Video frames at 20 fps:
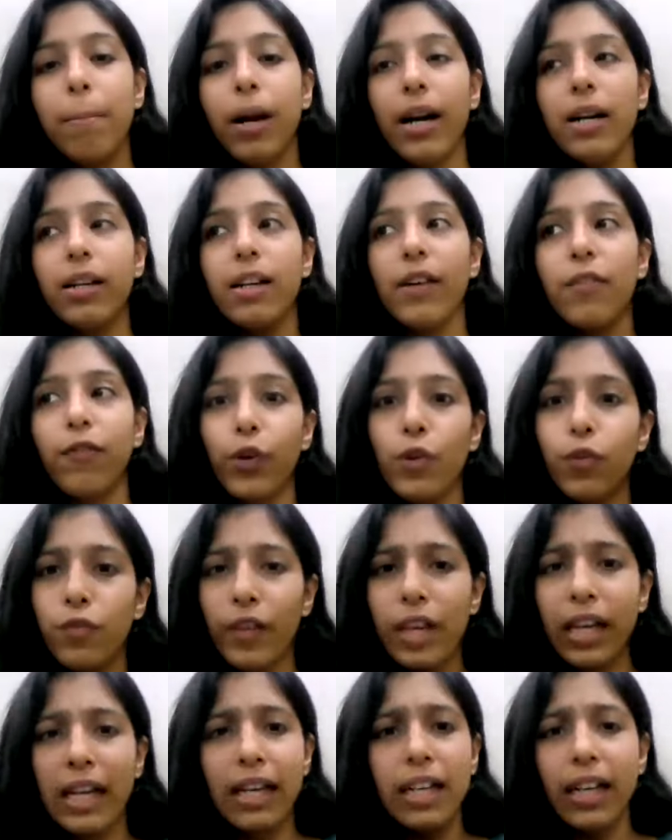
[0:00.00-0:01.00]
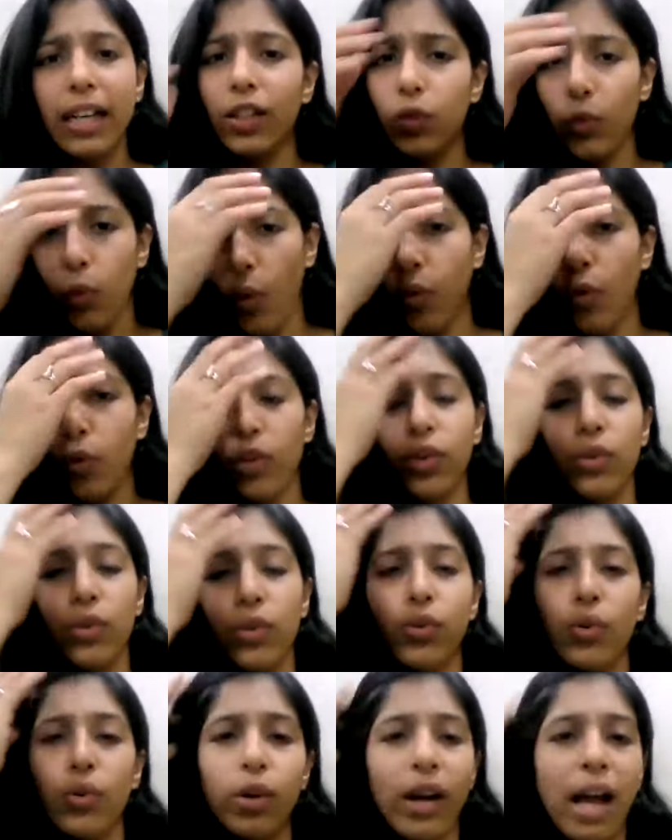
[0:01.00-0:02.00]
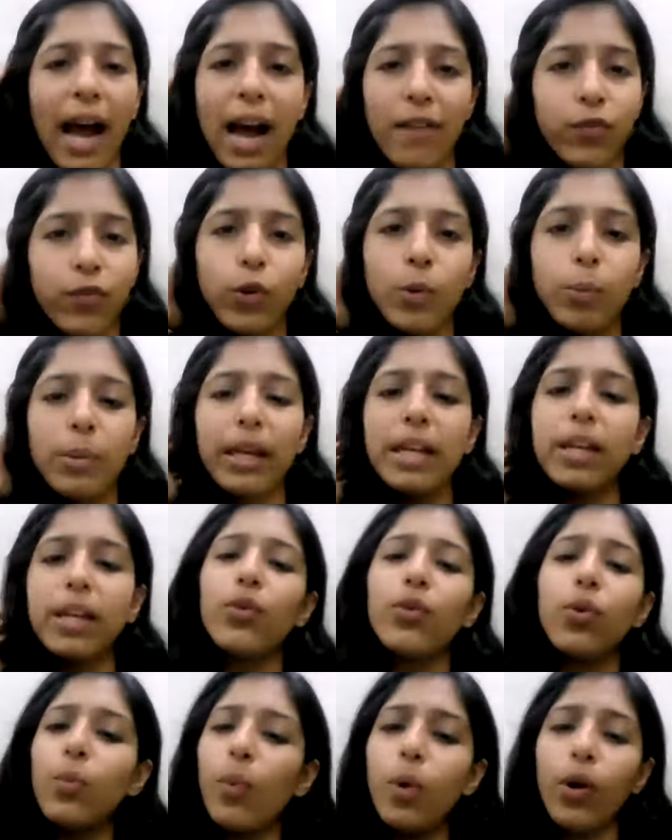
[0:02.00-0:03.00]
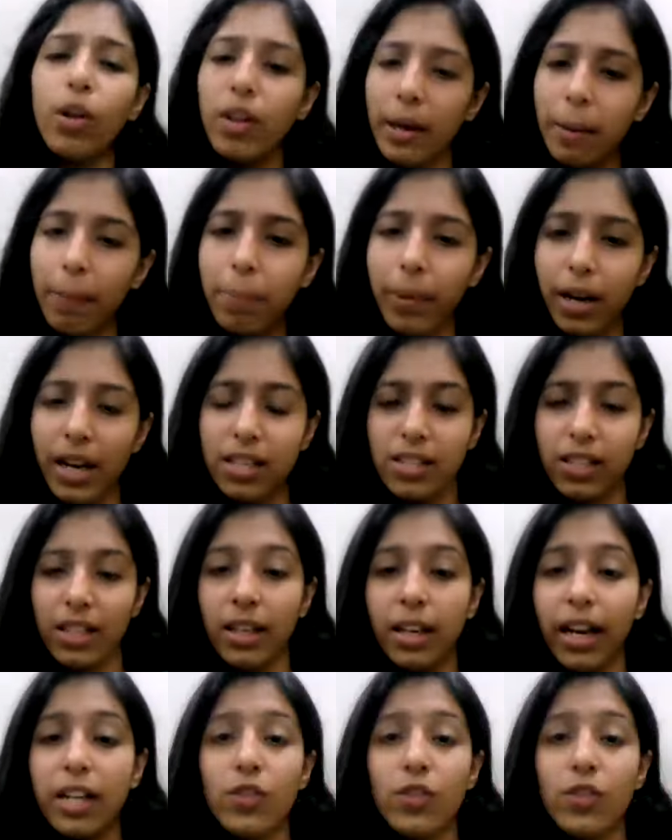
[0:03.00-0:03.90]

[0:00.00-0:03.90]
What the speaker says: But if you feel that no, you don't have to be, you don't want to represent,